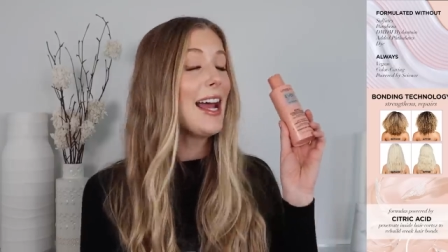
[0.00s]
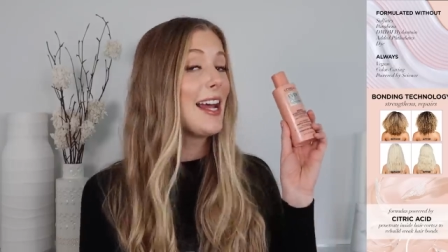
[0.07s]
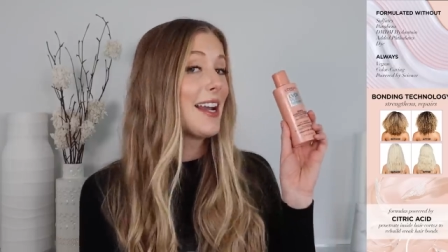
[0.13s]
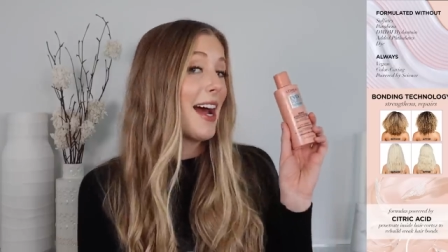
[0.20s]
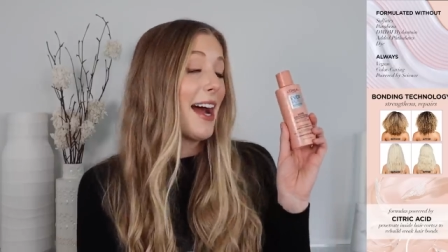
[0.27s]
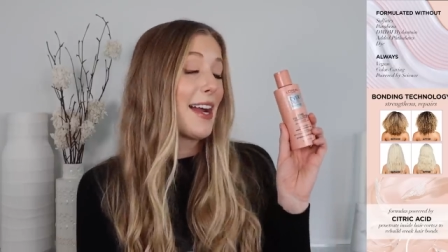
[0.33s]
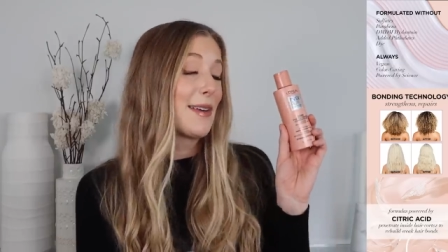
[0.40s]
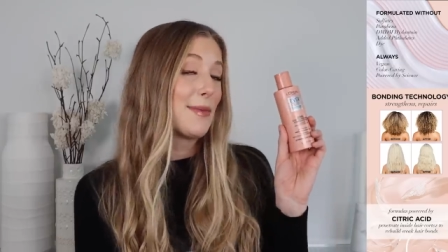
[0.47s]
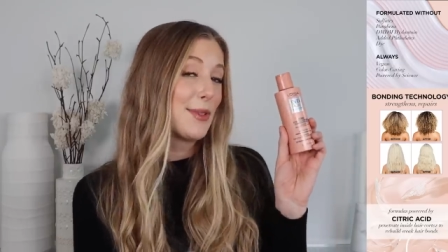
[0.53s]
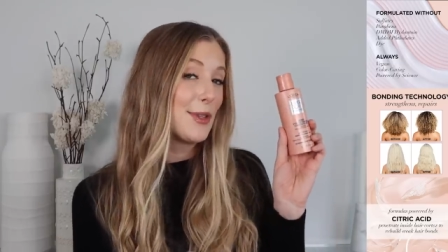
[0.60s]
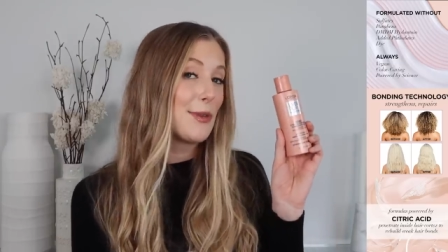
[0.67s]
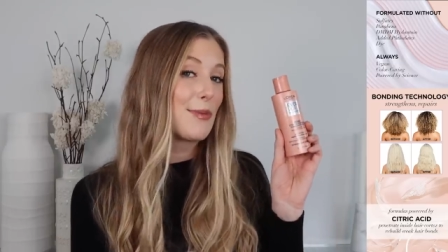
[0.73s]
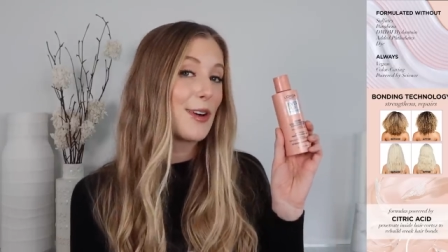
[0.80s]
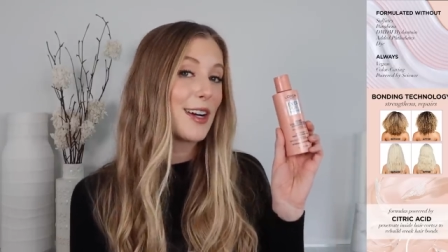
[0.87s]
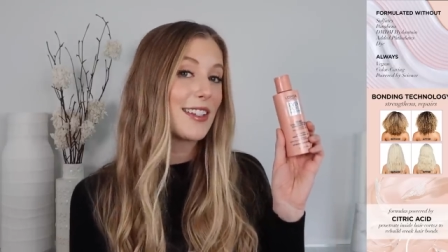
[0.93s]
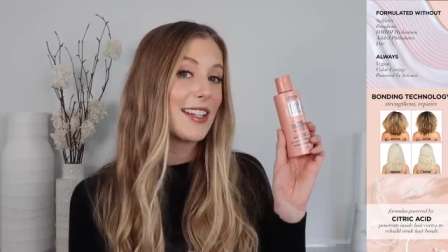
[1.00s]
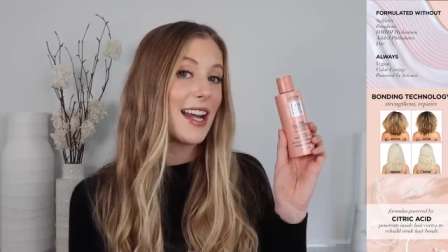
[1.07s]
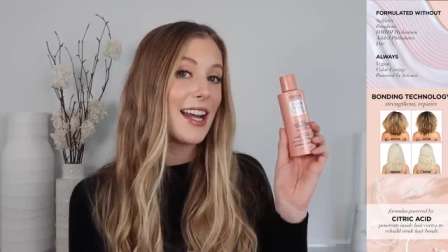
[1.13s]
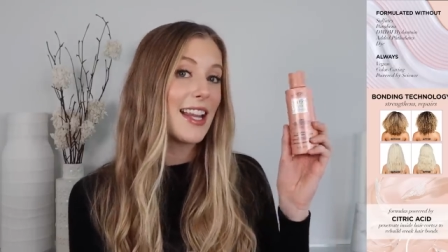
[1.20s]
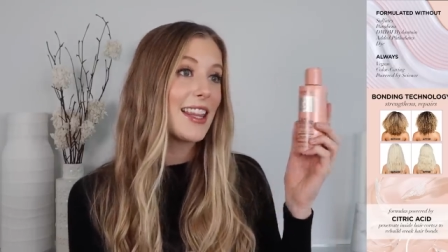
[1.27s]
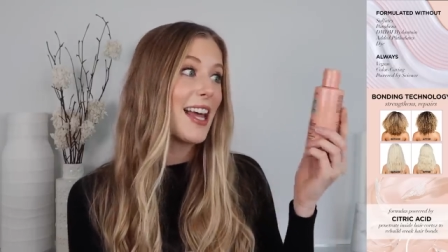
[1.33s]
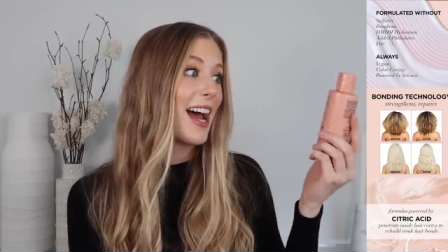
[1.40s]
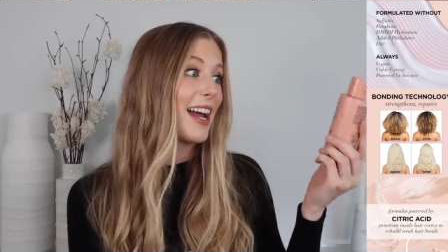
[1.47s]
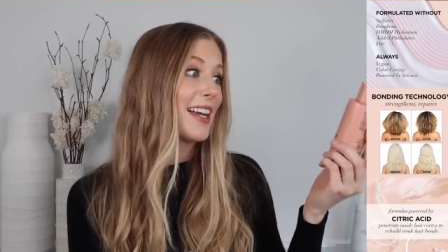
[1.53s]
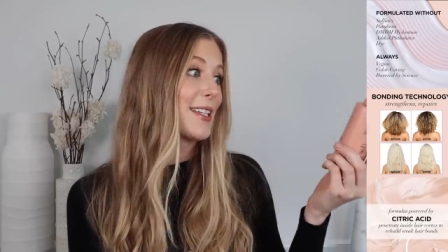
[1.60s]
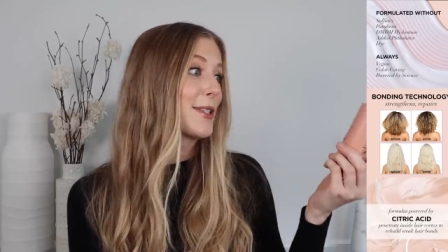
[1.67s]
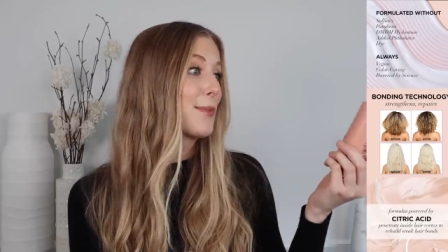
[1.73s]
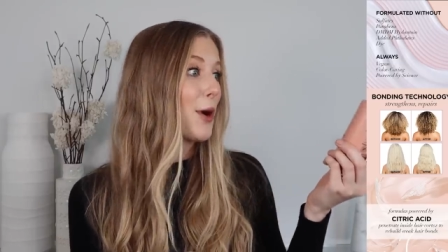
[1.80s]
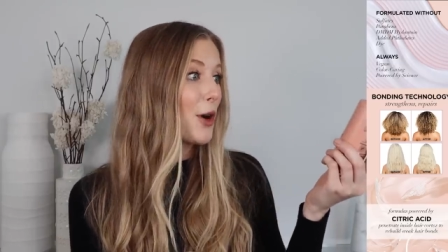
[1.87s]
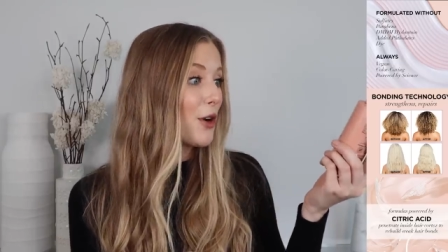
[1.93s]
And I am super excited that
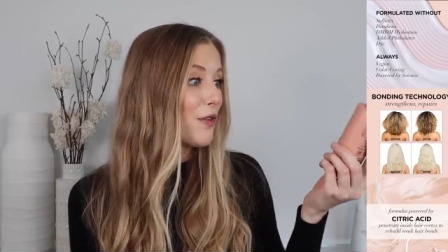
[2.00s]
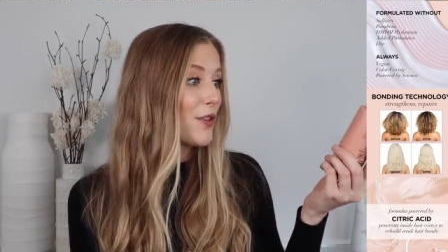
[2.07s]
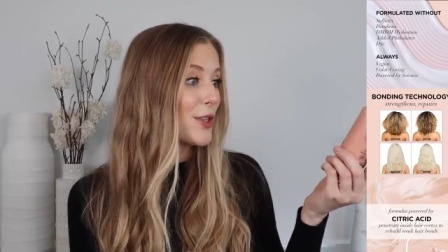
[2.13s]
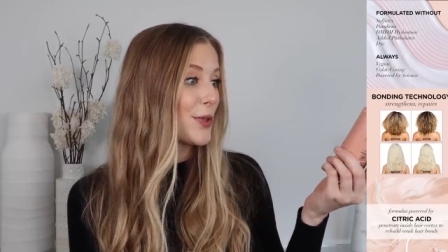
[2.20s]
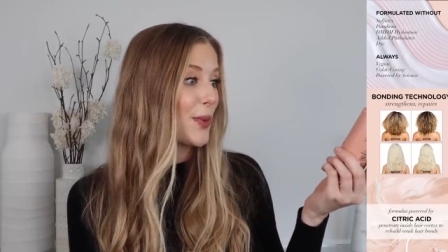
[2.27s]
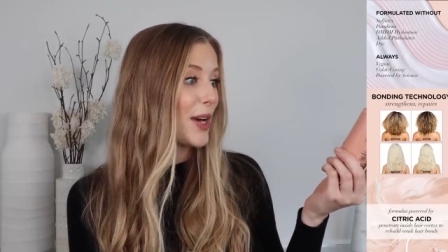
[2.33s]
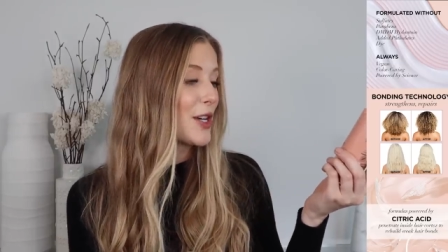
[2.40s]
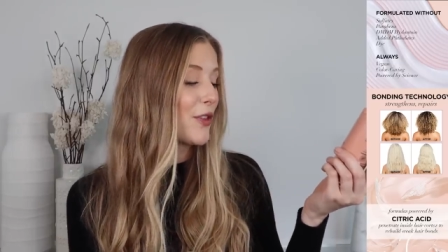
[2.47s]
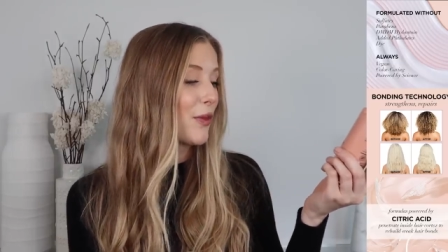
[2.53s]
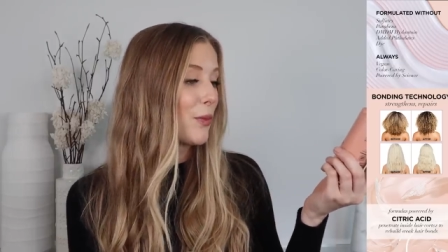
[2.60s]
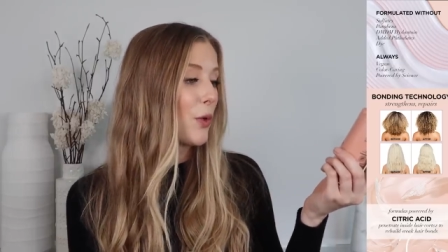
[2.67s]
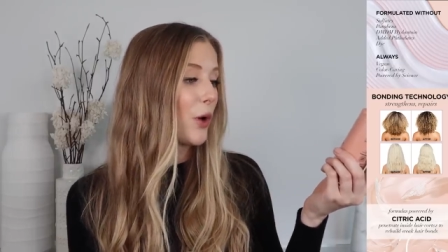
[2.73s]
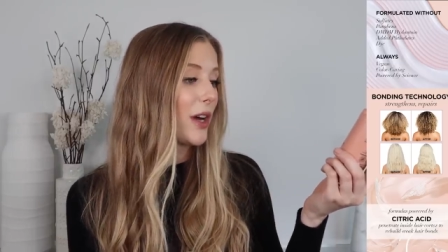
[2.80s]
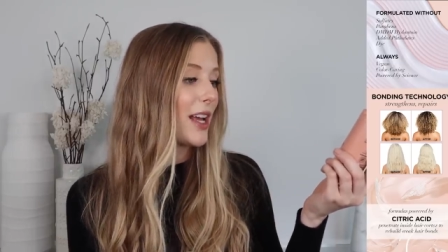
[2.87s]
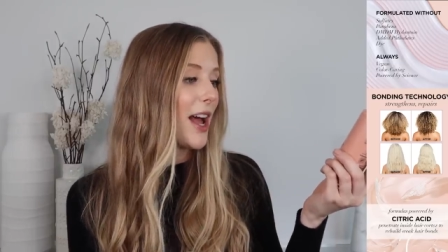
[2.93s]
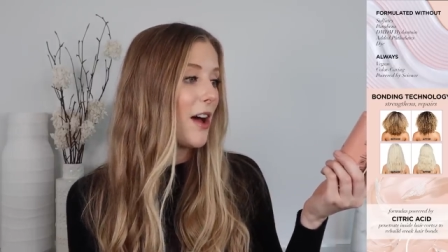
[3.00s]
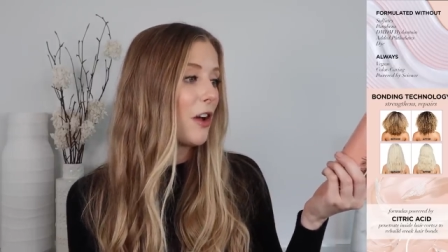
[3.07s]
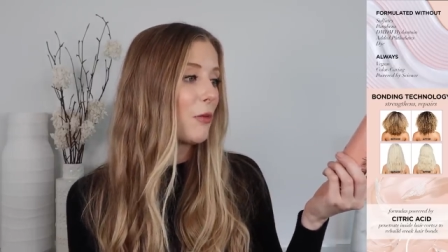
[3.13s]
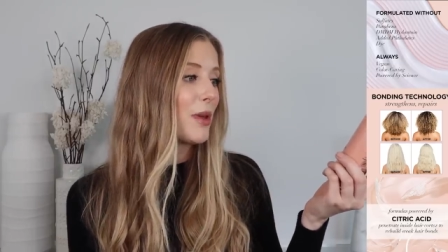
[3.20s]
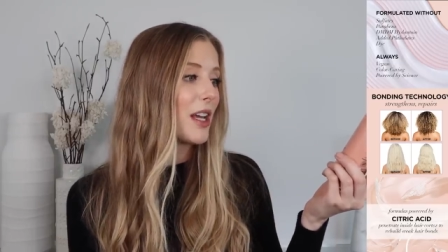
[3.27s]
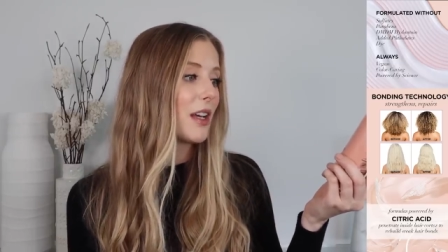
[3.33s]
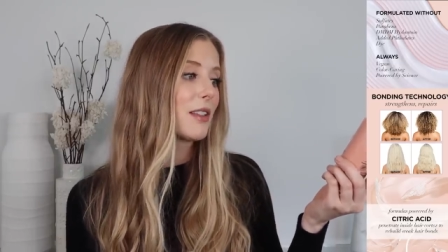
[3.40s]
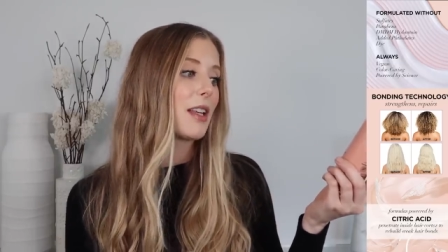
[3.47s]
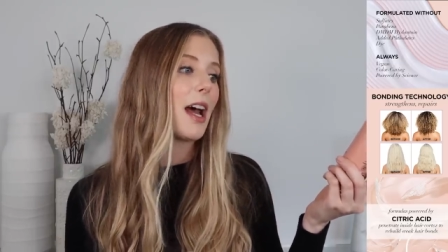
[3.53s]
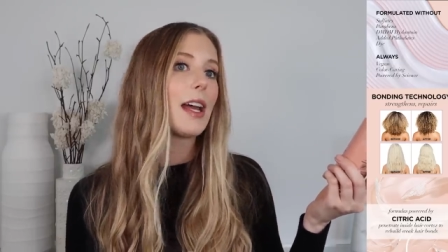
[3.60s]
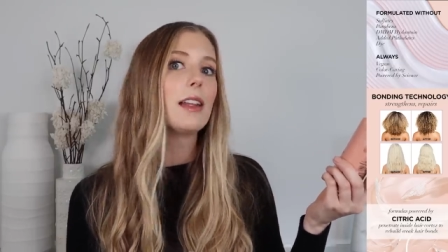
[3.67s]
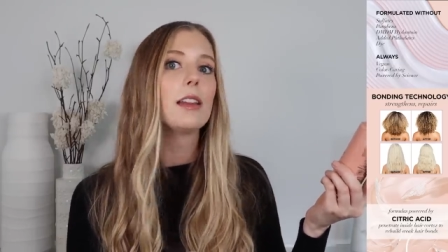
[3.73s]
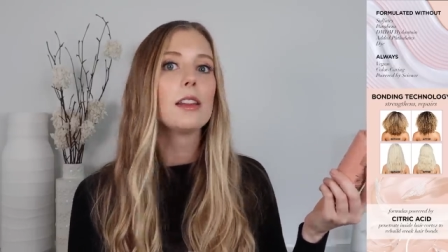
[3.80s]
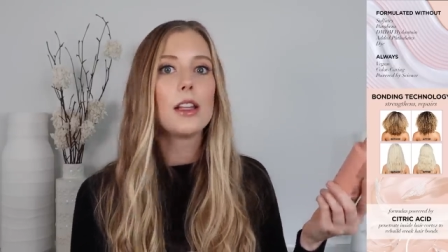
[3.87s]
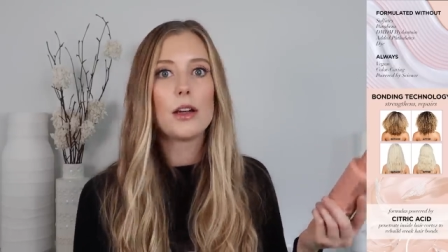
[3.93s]
it's part of this range from L'Oreal because
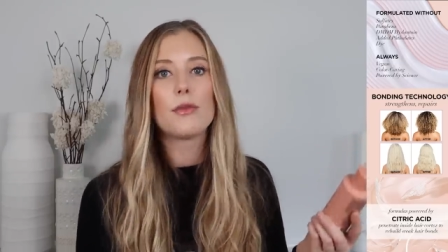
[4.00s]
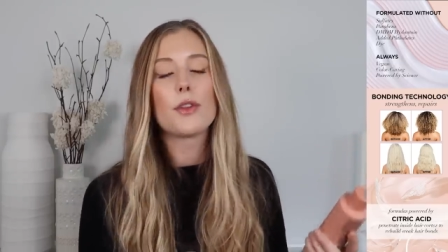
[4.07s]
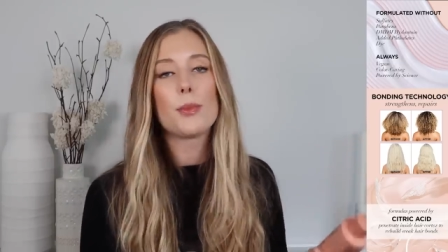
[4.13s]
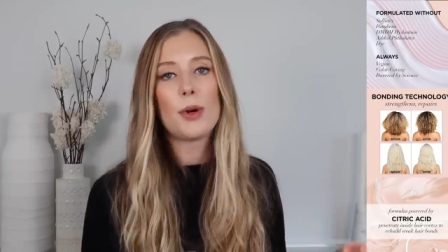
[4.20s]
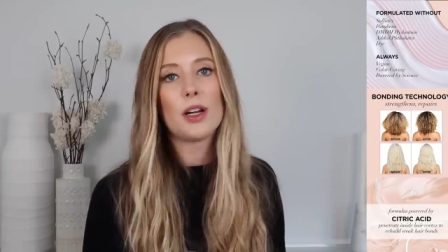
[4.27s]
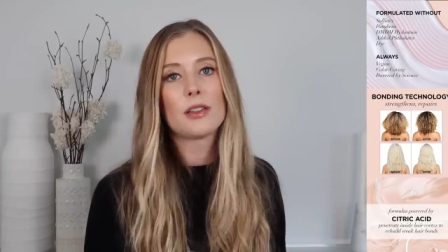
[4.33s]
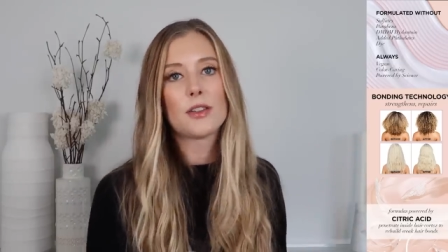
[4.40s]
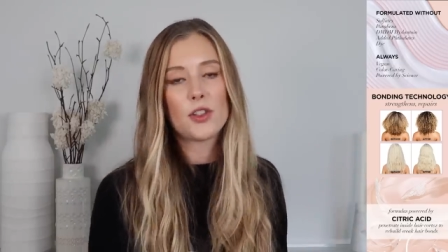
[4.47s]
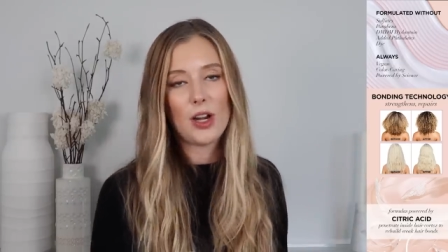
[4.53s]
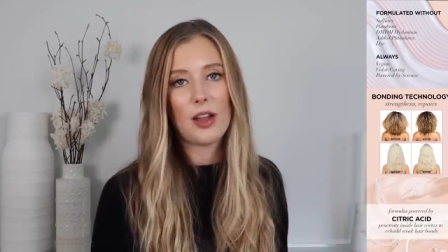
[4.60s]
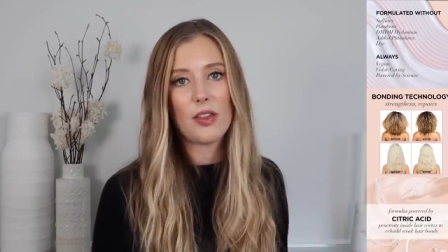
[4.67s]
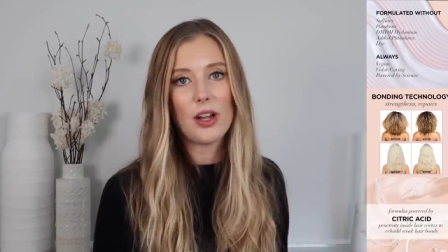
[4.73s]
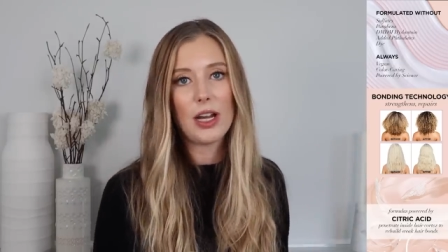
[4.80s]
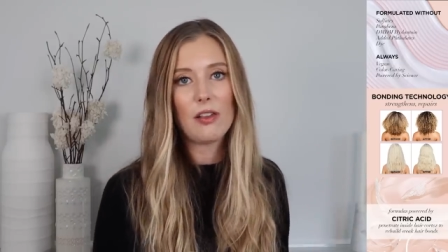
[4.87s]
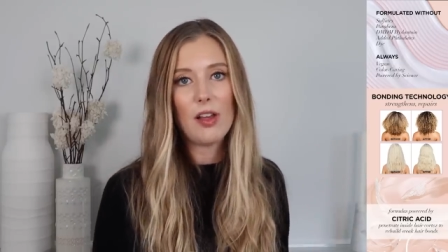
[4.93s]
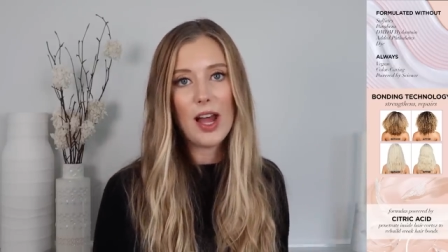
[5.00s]
I love the bond strengthening